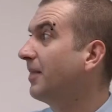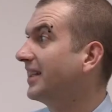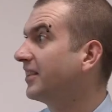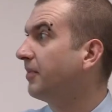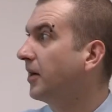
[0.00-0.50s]
the
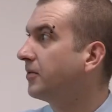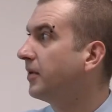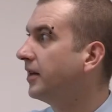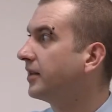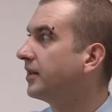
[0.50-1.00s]
best of both
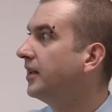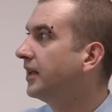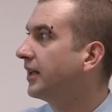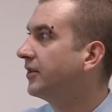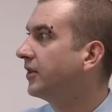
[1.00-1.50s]
worlds.
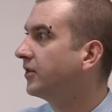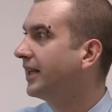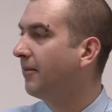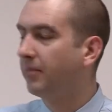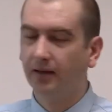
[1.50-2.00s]
Gives you good
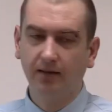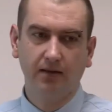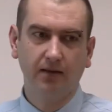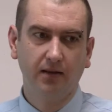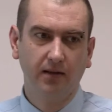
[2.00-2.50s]
damping
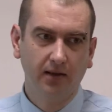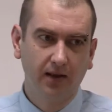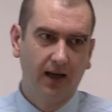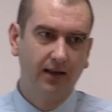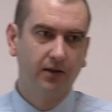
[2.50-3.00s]

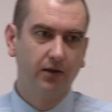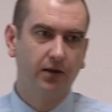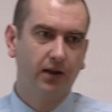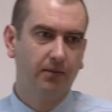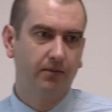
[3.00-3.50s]
and good
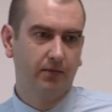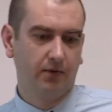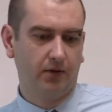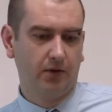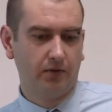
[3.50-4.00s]

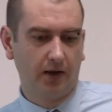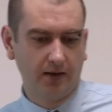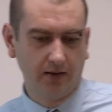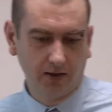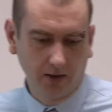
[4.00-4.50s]

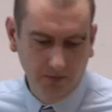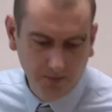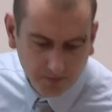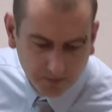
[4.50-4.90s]
ride control.